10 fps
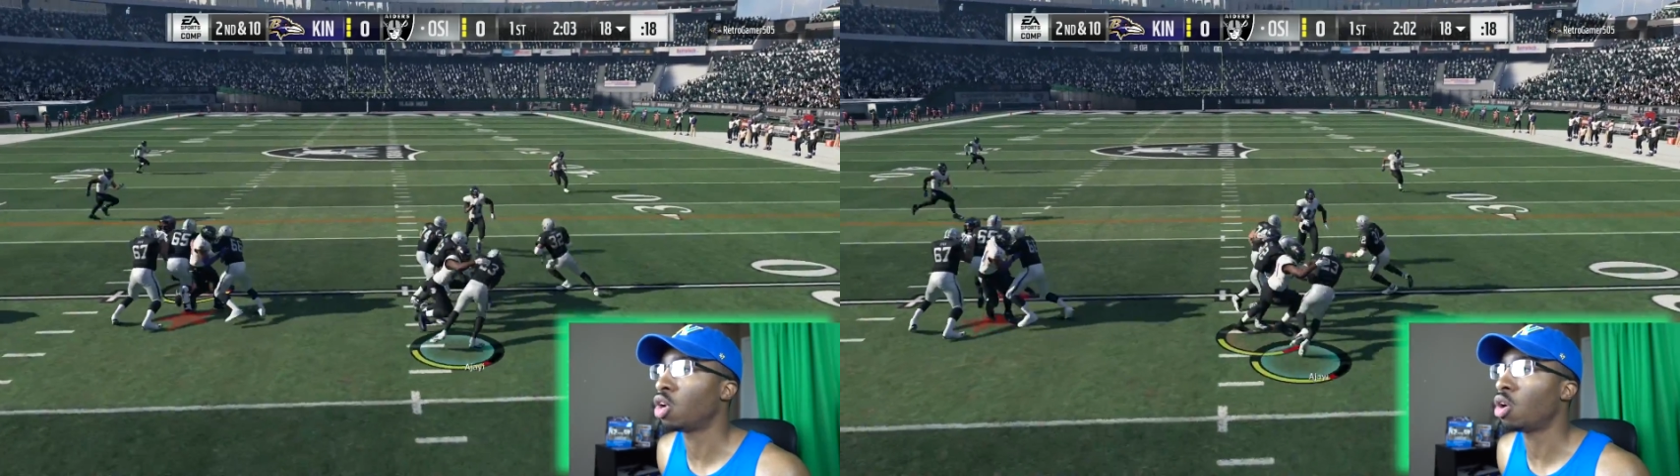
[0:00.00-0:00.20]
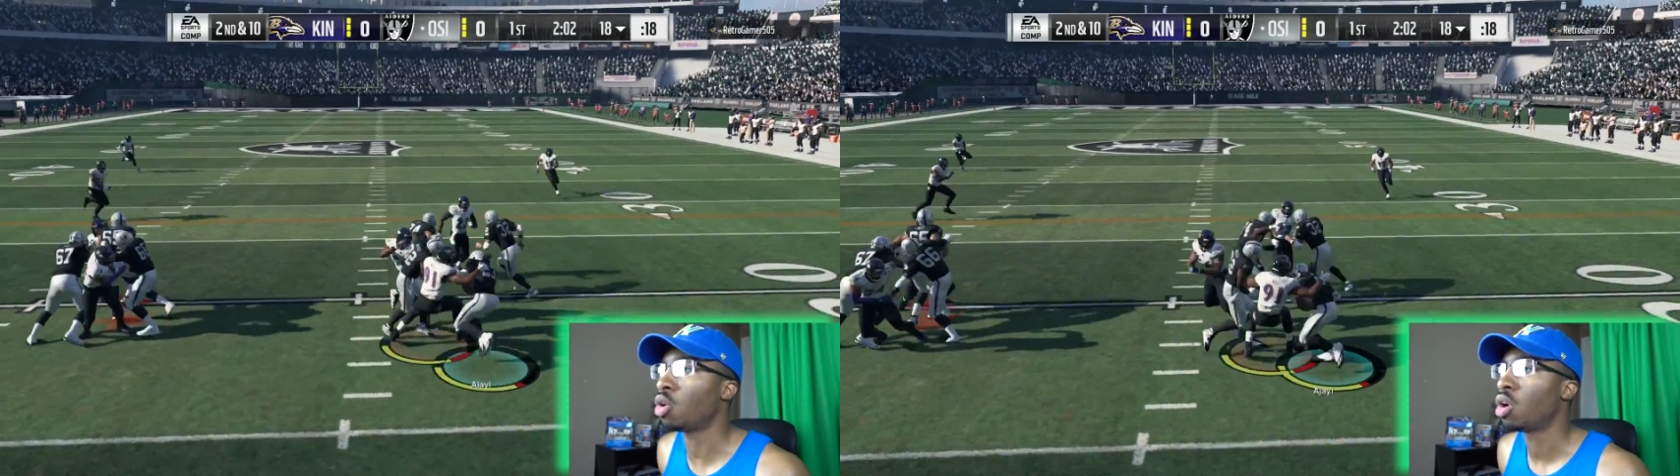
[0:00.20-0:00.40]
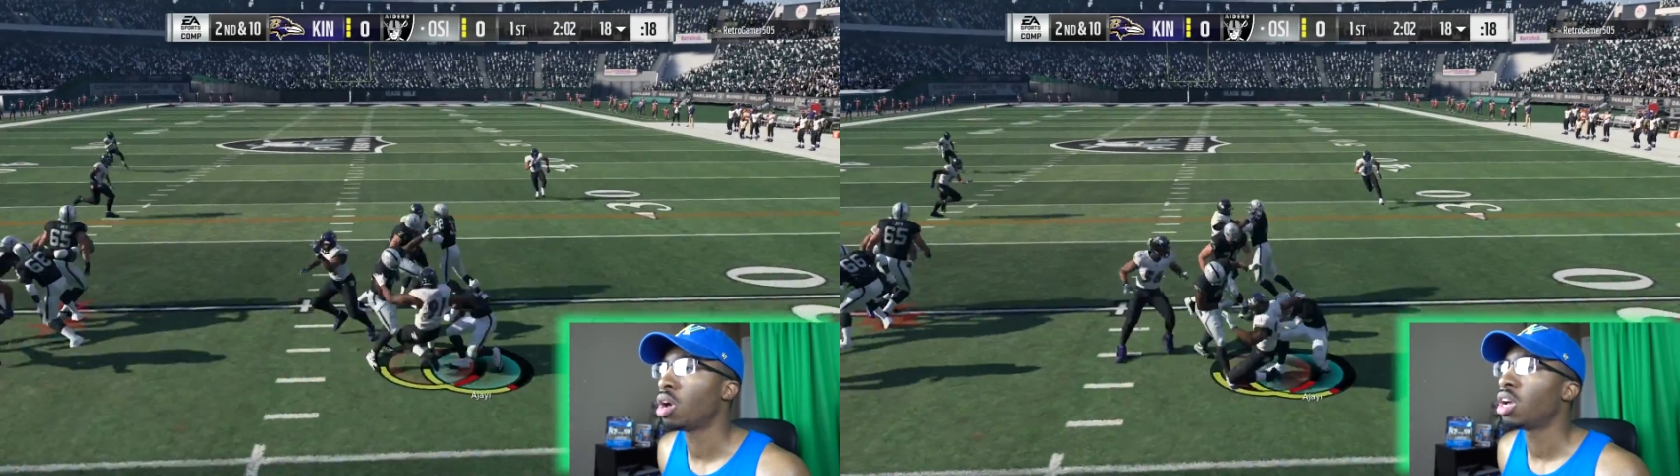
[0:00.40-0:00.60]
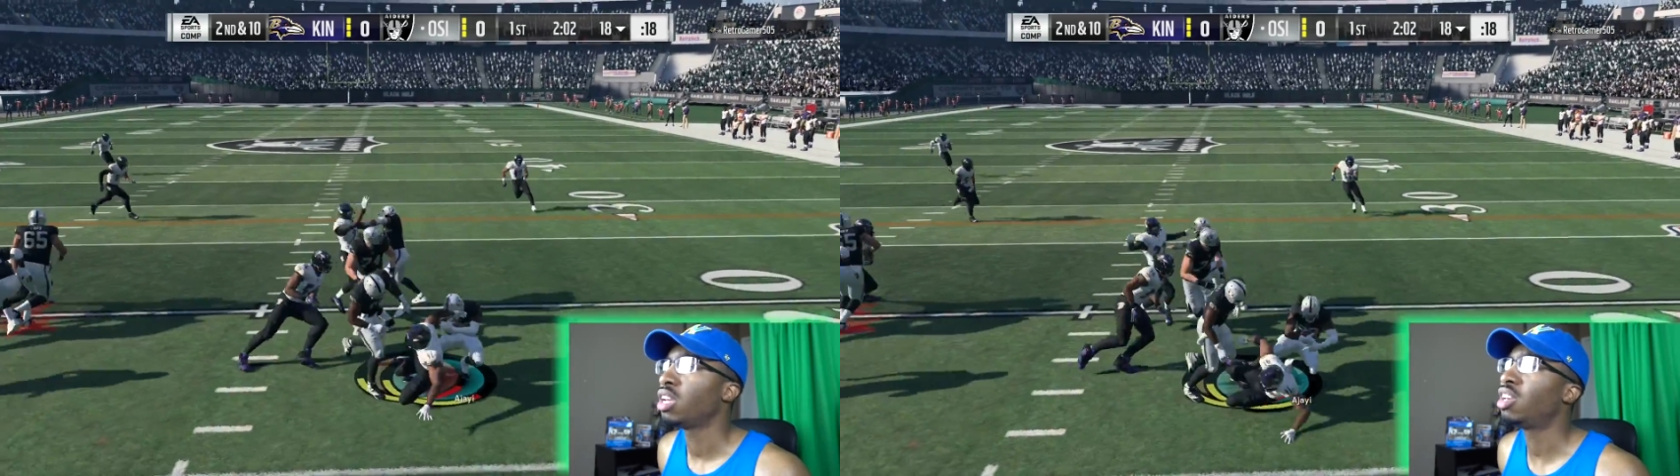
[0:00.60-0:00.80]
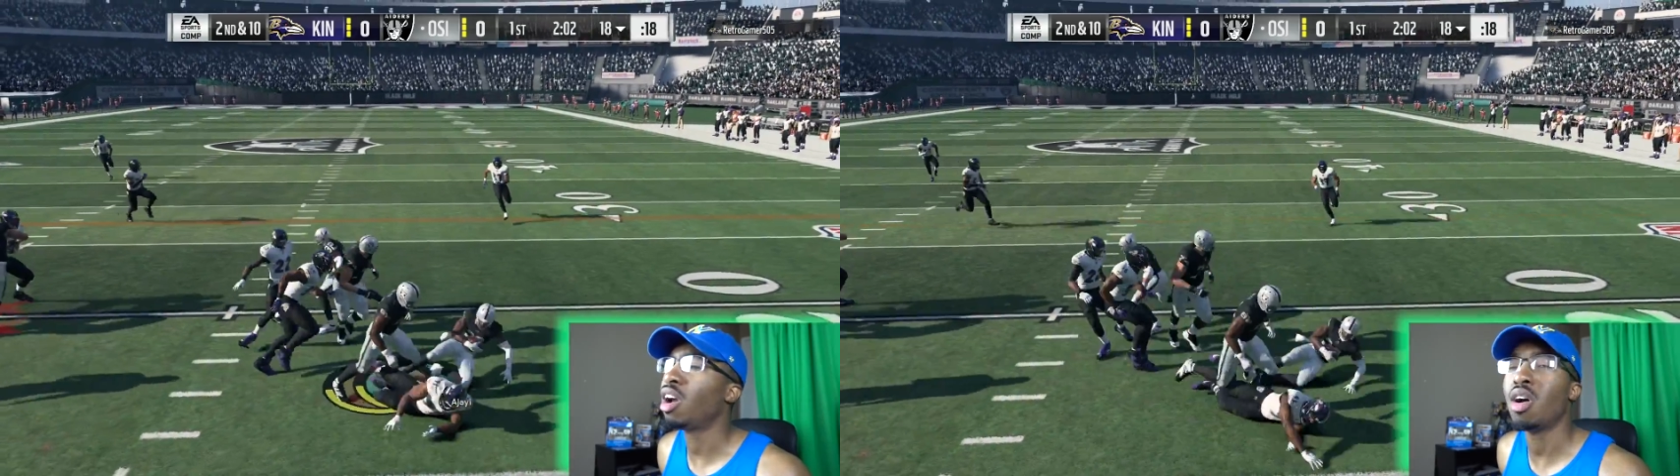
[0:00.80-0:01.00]
No,
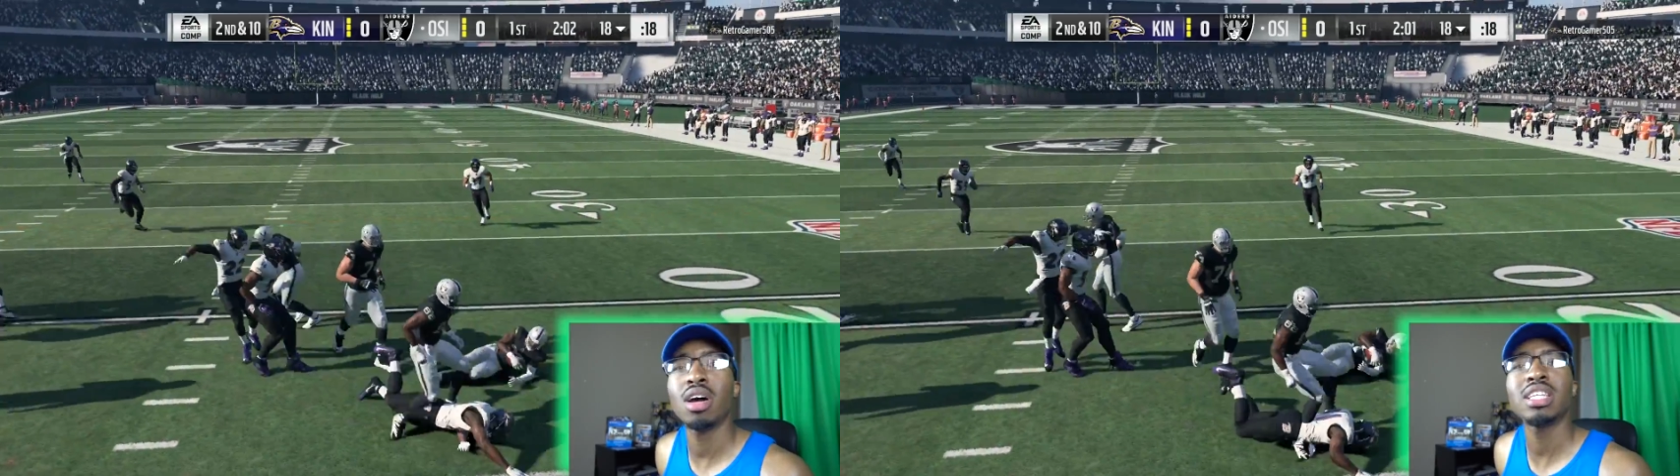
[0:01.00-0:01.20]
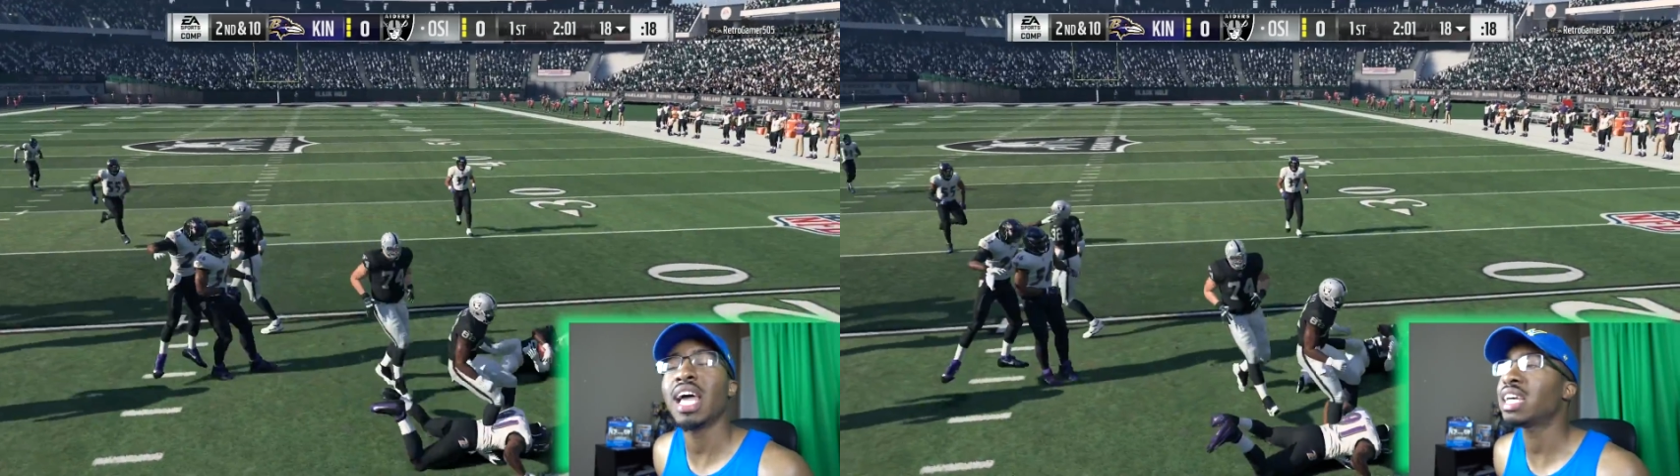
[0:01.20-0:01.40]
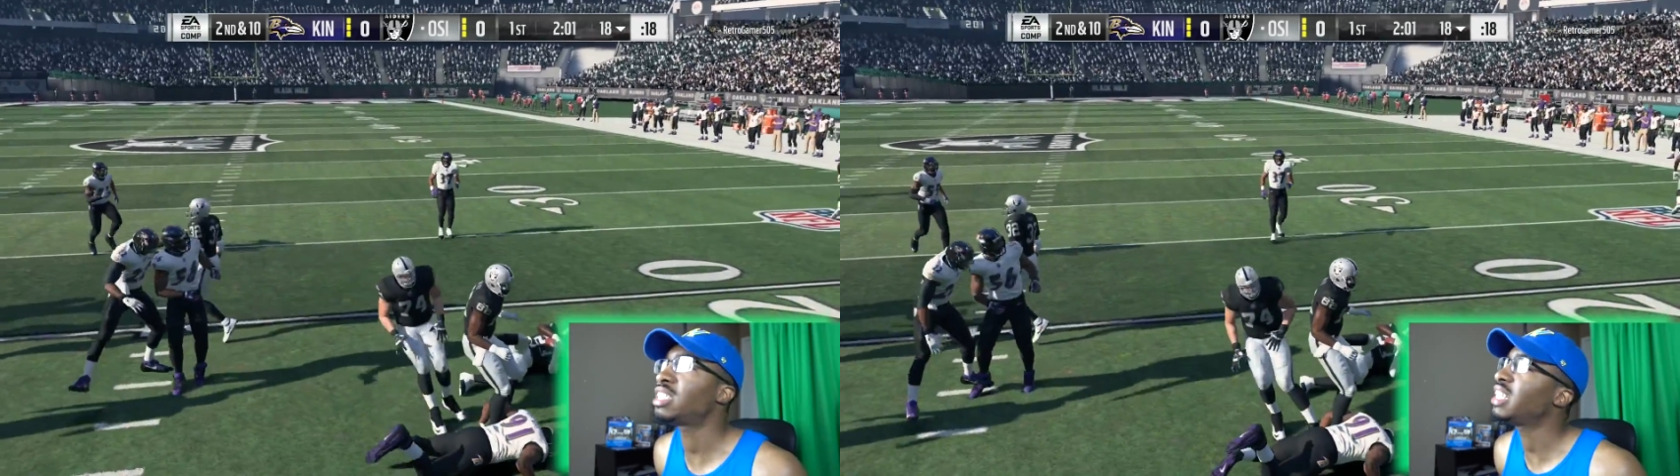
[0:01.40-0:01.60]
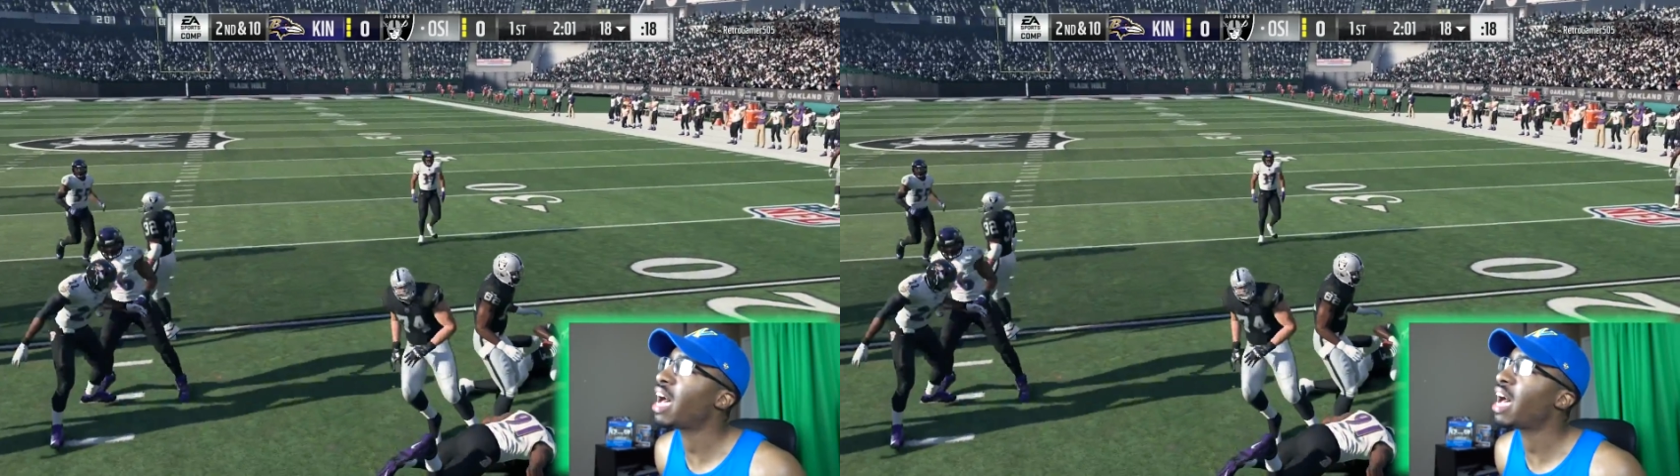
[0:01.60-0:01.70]
yo, that's